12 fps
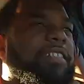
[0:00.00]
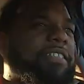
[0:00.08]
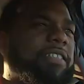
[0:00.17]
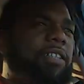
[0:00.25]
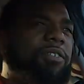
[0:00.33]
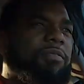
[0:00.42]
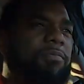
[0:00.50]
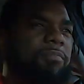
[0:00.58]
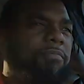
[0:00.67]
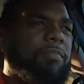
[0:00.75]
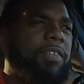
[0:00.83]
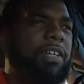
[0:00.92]
So
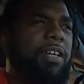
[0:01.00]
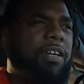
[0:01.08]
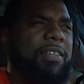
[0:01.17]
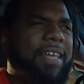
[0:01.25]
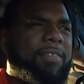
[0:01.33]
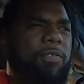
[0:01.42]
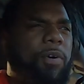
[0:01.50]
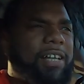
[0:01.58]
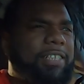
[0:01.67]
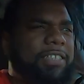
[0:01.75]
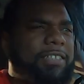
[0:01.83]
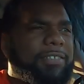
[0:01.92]
thanks for
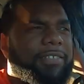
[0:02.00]
watching.